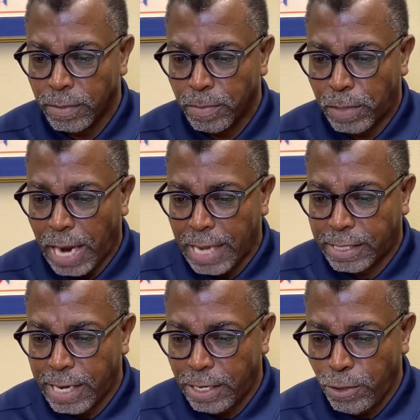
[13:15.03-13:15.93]
But I
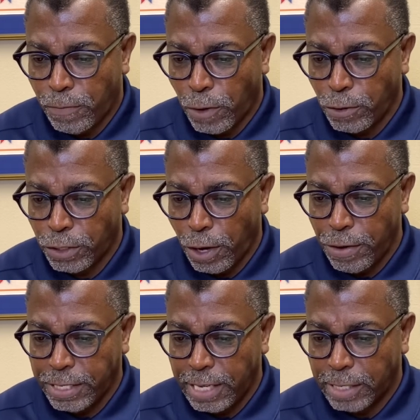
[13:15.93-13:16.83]
say to you, verse
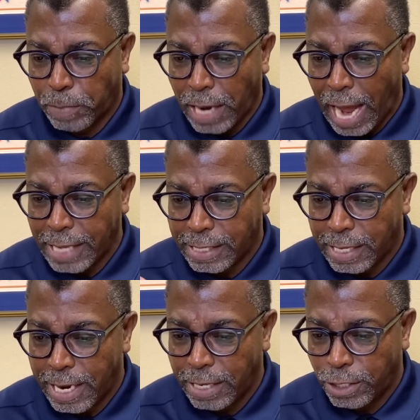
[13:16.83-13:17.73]
36, but I
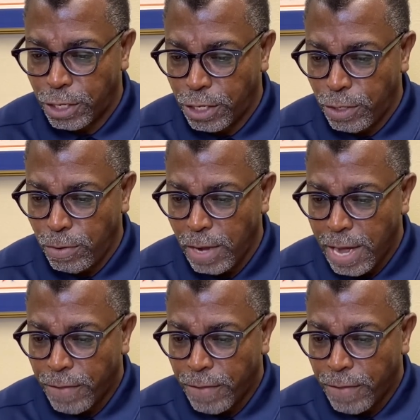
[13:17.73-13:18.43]
said to you